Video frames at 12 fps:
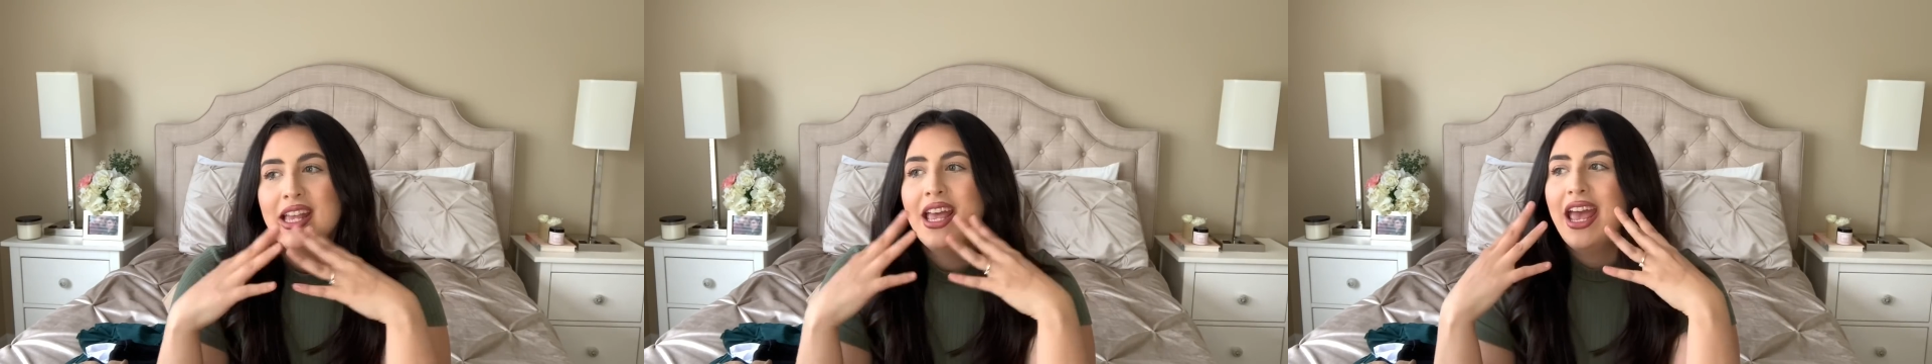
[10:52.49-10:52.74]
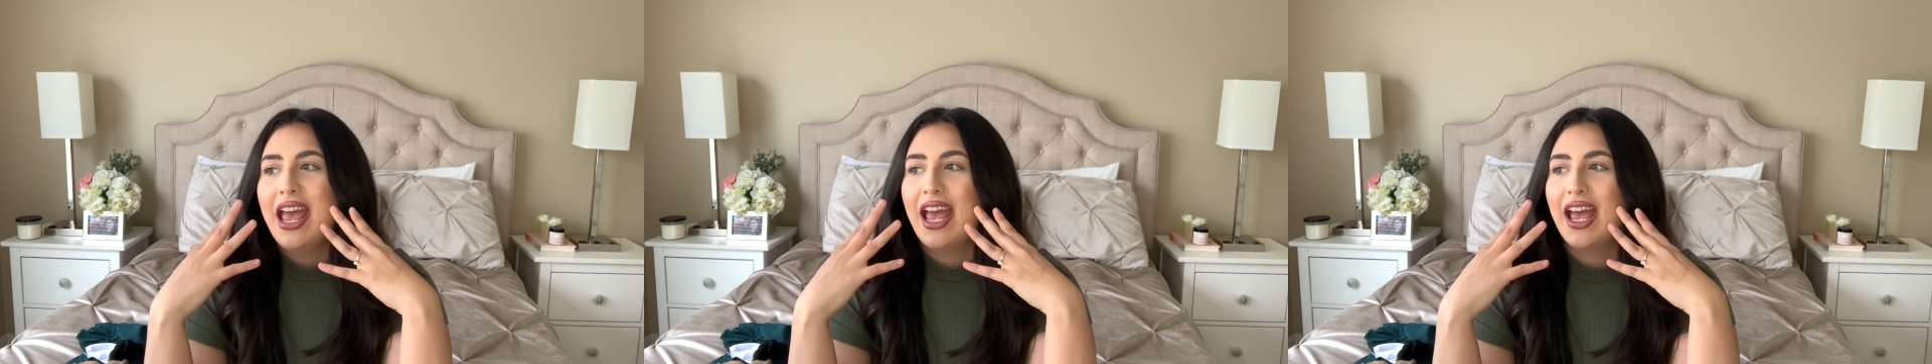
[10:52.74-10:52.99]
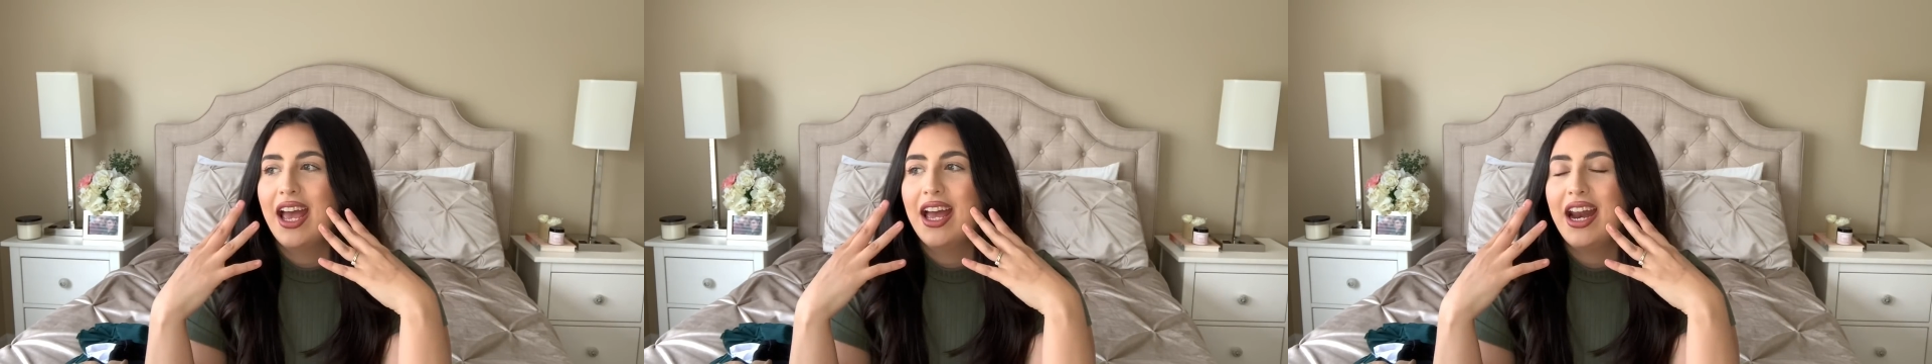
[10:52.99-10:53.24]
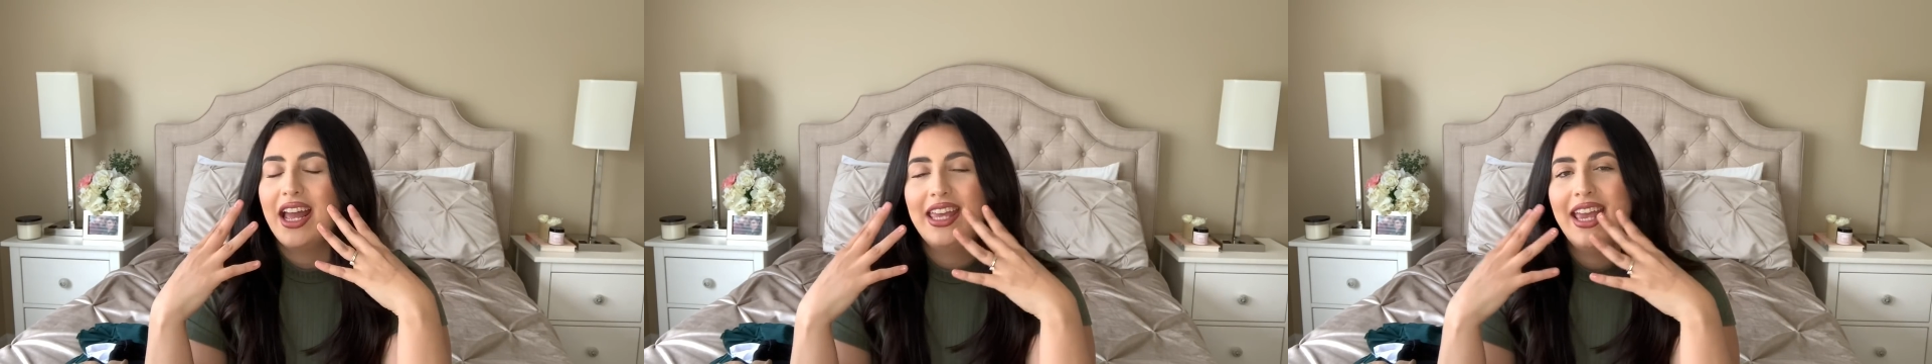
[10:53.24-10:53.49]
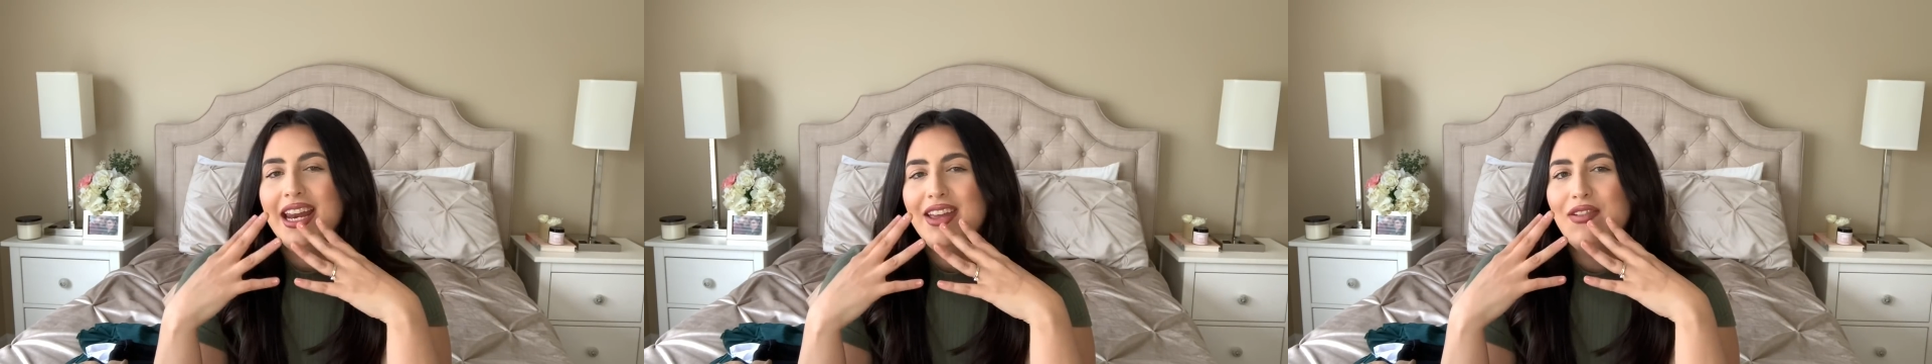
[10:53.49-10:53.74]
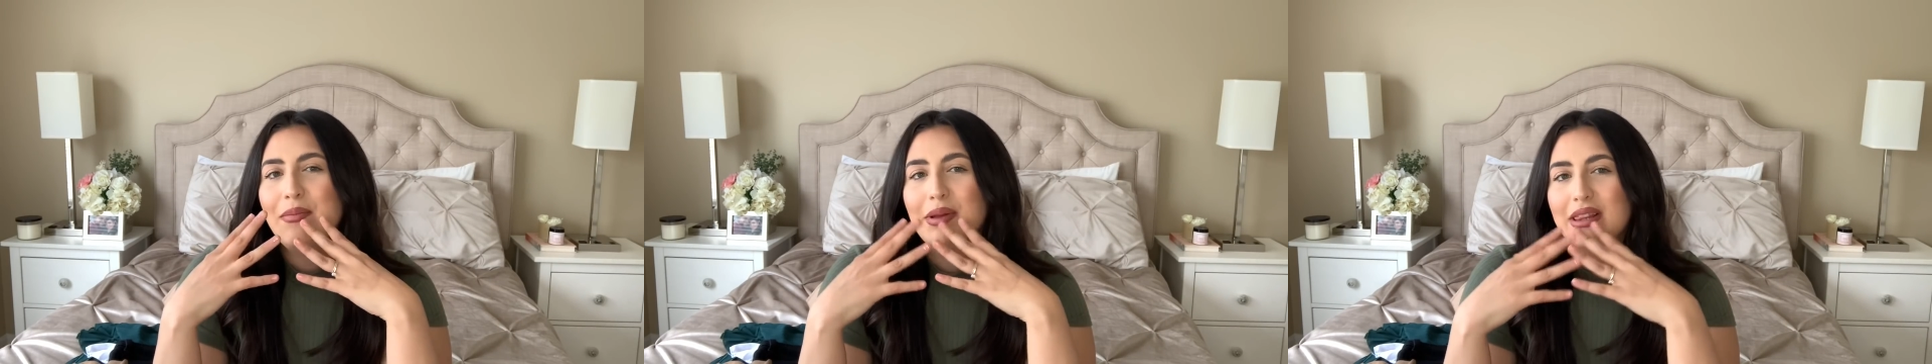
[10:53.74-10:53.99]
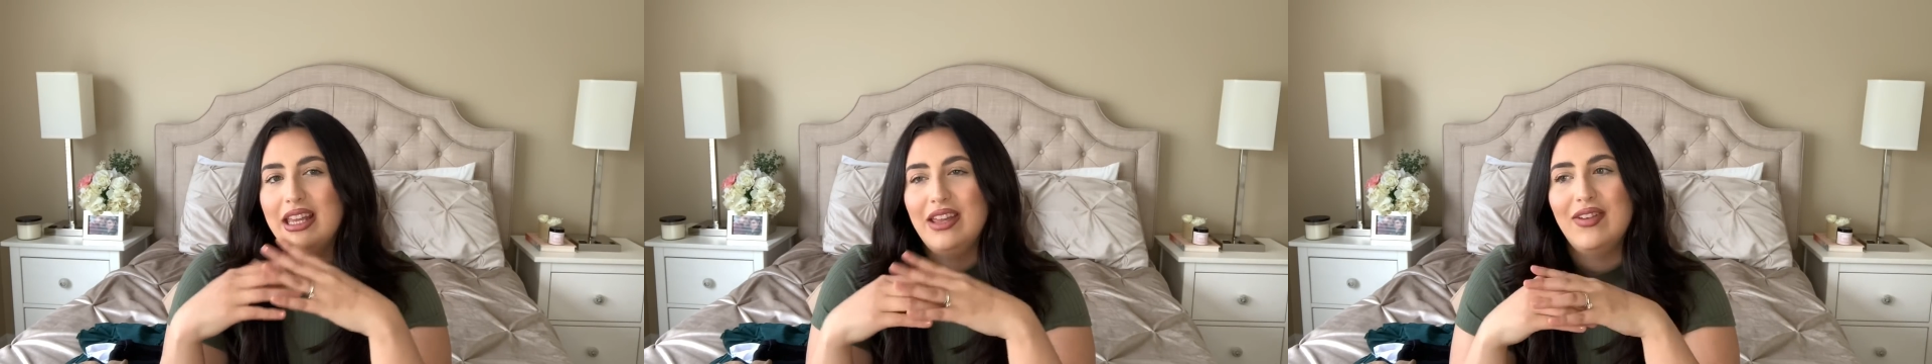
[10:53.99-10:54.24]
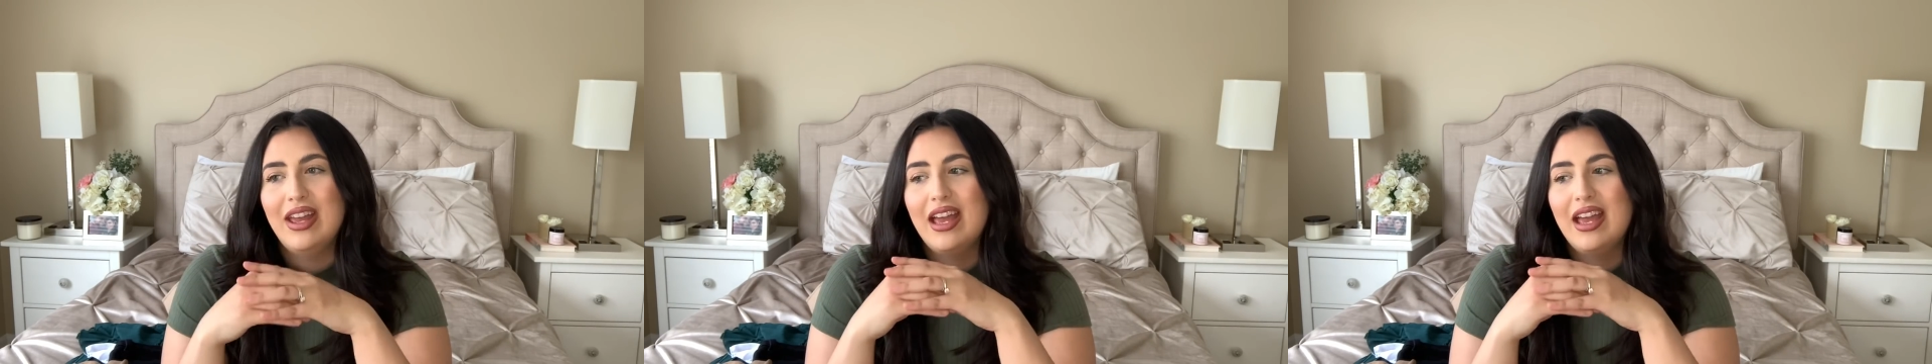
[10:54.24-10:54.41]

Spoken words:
and I can't even believe it.